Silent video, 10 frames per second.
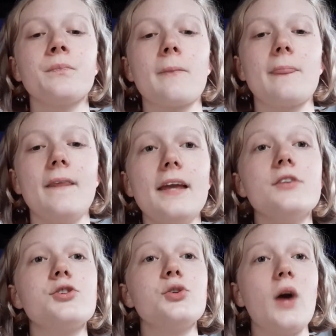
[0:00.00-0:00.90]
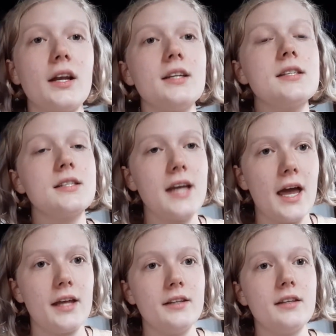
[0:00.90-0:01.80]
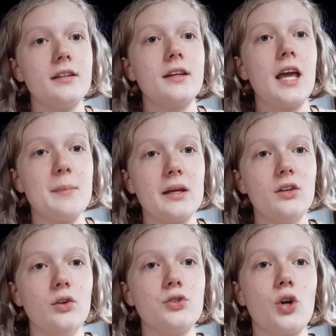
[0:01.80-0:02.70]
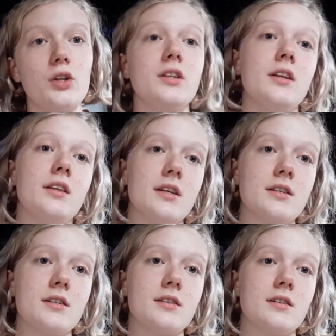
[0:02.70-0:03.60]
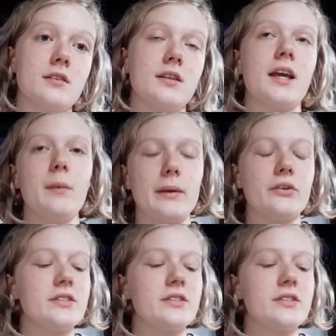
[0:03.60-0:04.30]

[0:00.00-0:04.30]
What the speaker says: needs to understand the chemicals on this the chemicals,